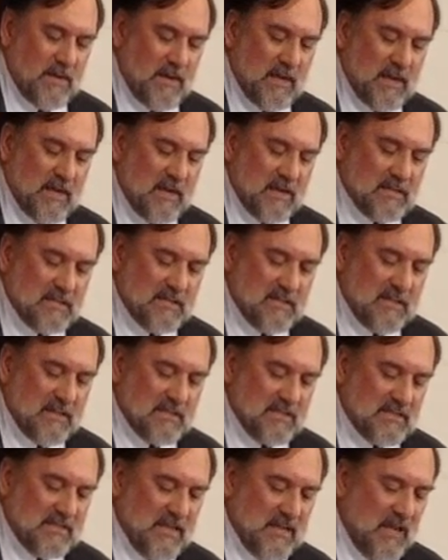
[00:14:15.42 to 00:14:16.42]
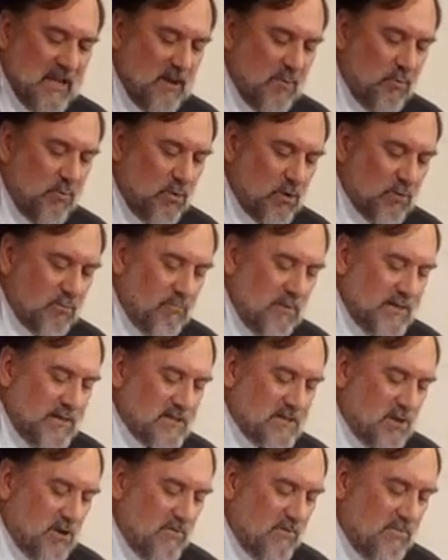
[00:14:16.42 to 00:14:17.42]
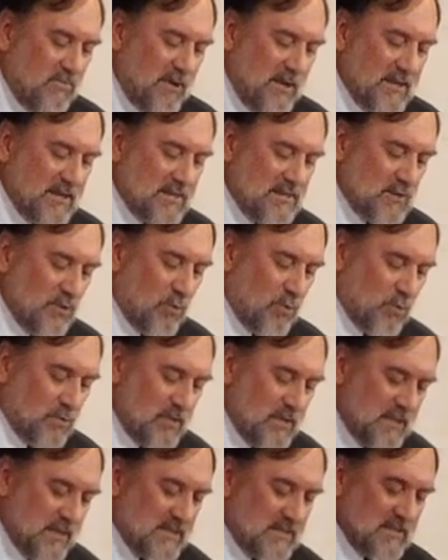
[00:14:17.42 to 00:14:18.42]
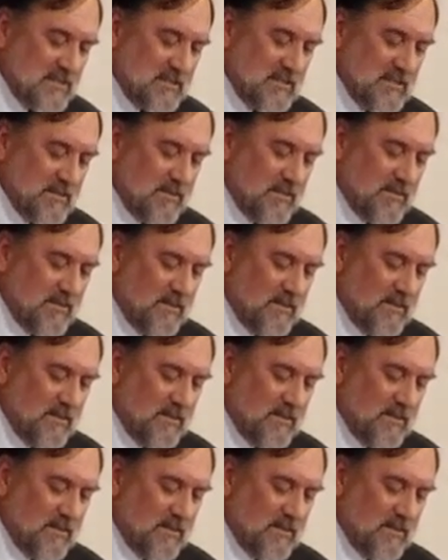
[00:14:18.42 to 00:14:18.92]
It is the esteem with which our friends hold us